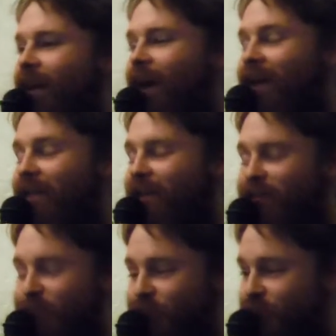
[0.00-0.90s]
And
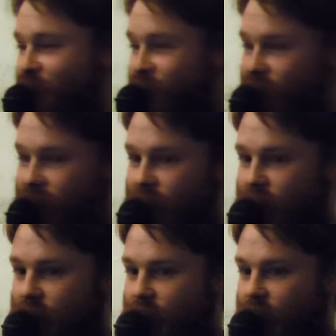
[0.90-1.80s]
then
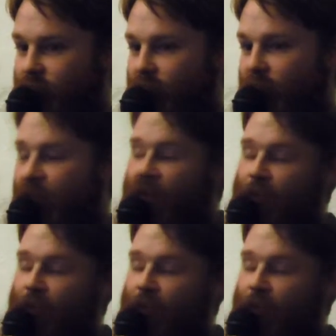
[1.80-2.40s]
I